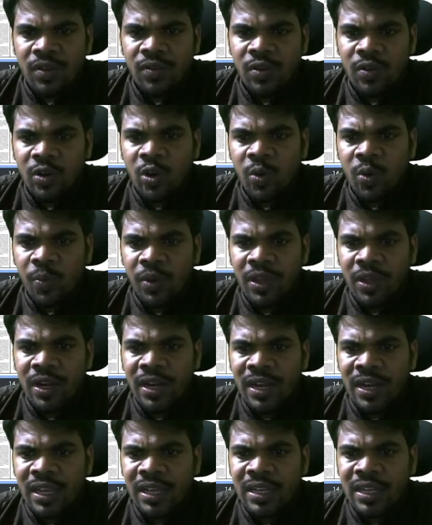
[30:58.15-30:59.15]

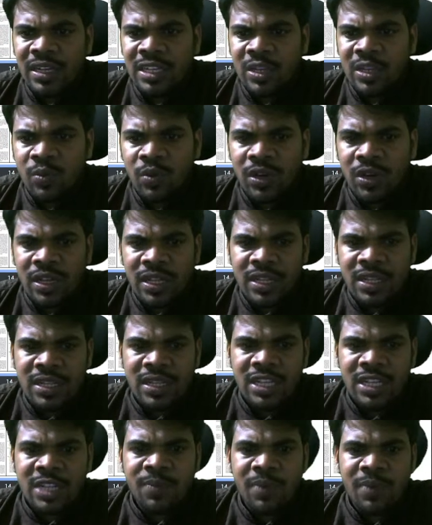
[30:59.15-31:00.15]
Photoperiodic stimulus
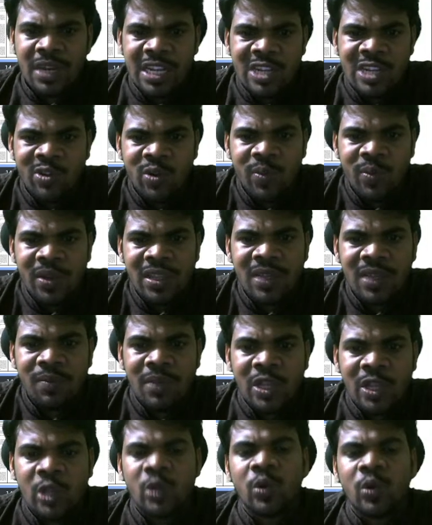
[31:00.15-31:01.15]
is perceived by the
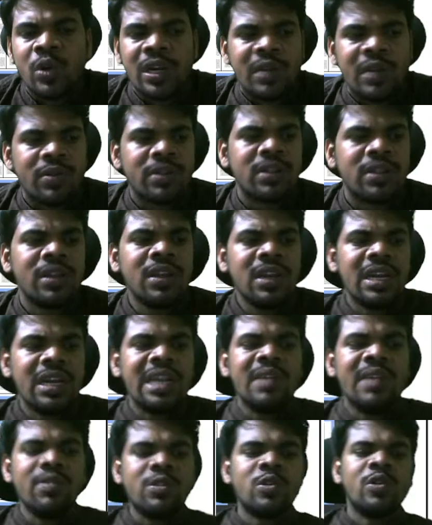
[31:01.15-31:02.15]
mature leaves.
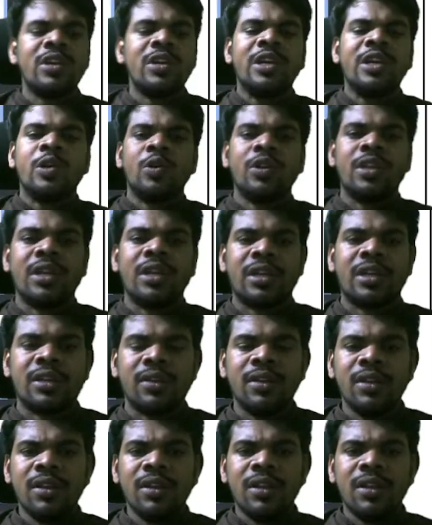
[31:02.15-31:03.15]
Leaves only know that
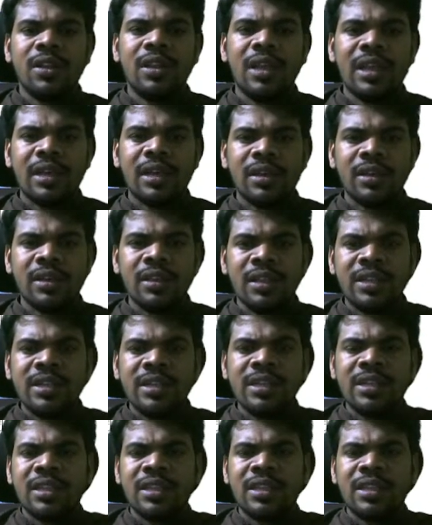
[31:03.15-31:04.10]
this is